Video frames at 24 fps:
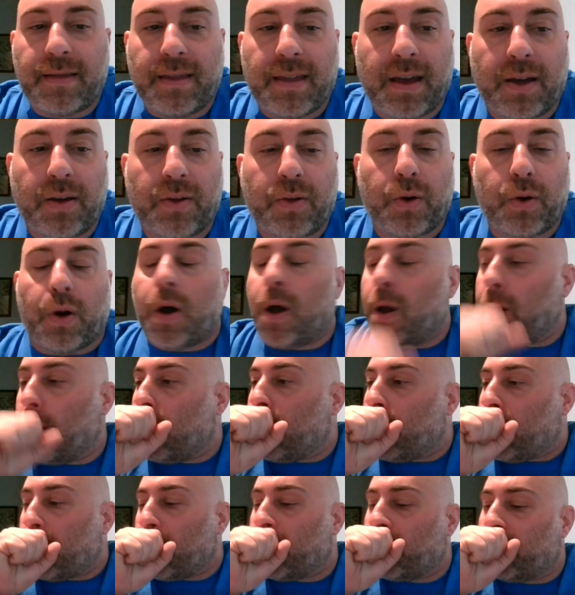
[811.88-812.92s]
Those
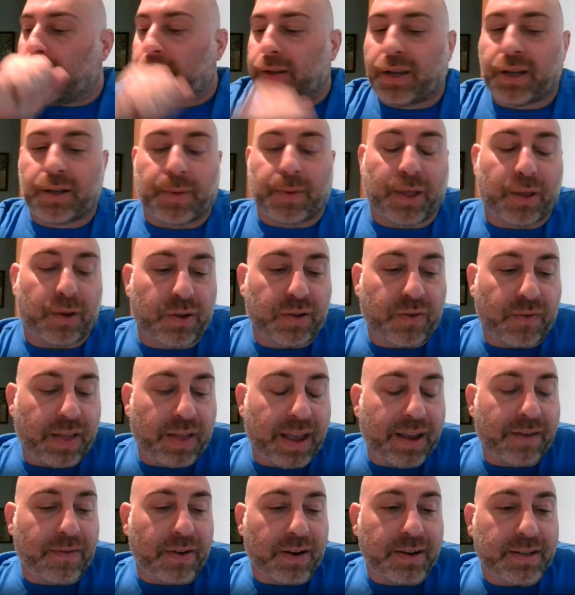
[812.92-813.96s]

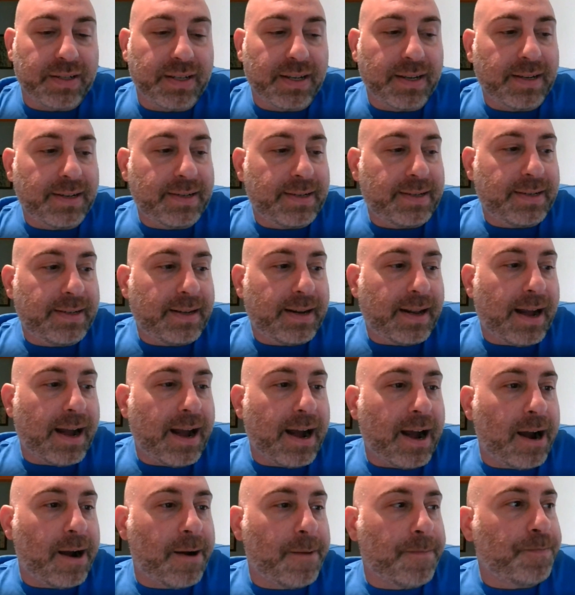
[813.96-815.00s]
flavors.
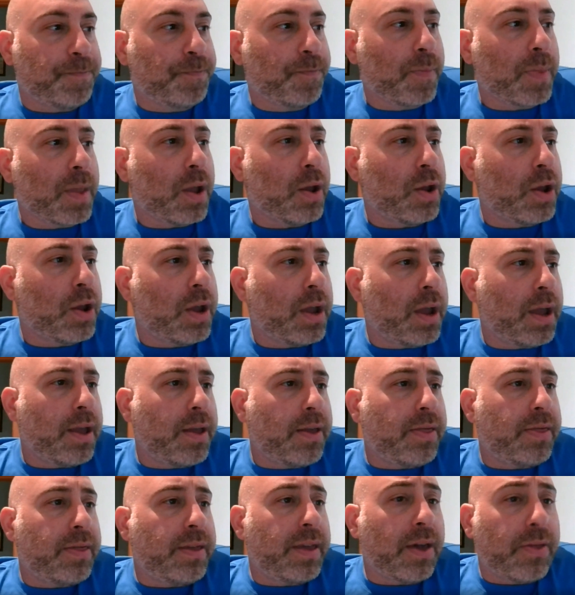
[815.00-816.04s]

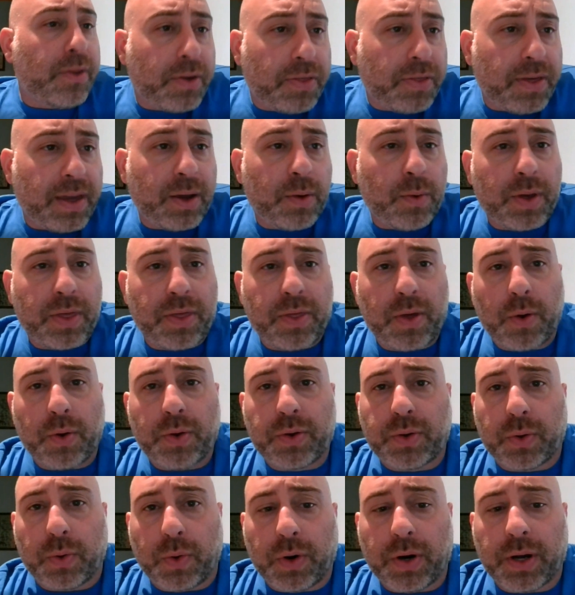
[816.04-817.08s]
The other thing with
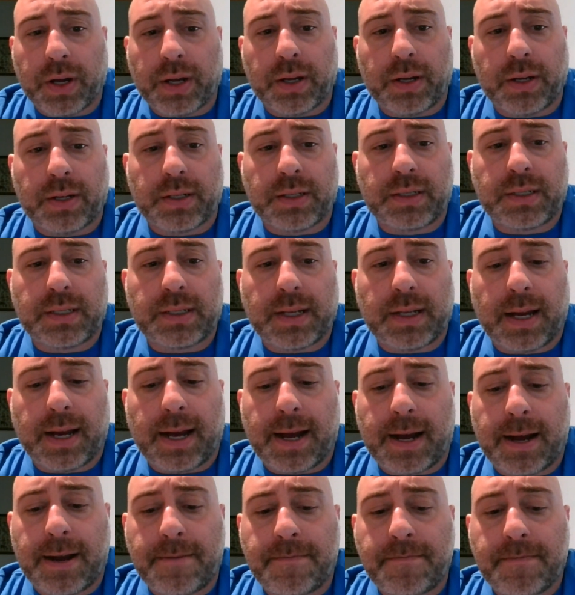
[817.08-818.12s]
those oils
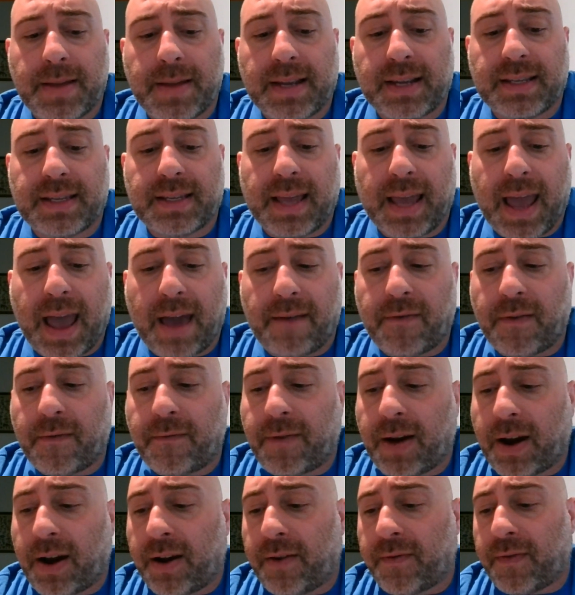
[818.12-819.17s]
is they have a
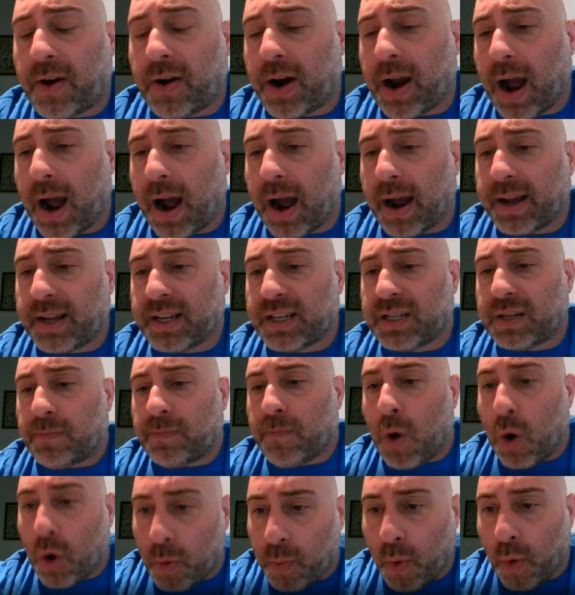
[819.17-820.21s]
very, very high
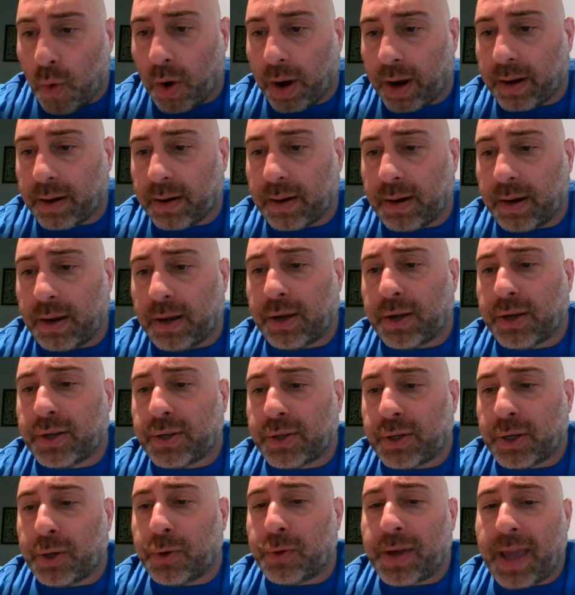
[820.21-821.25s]
smoke point.
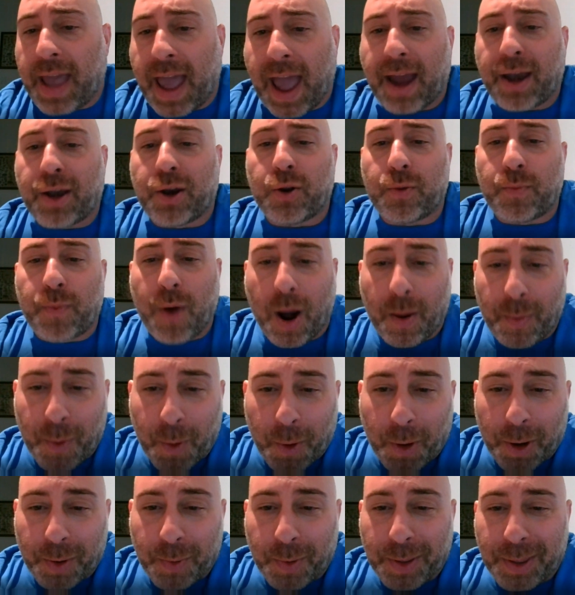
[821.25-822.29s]
So you can do
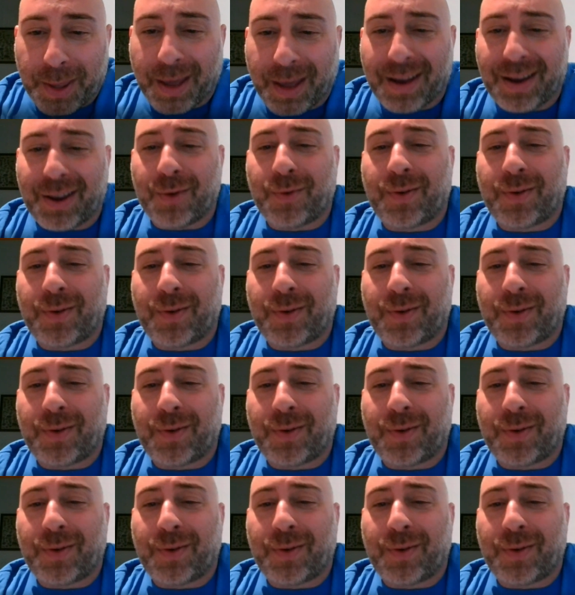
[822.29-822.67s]
popcorn with it.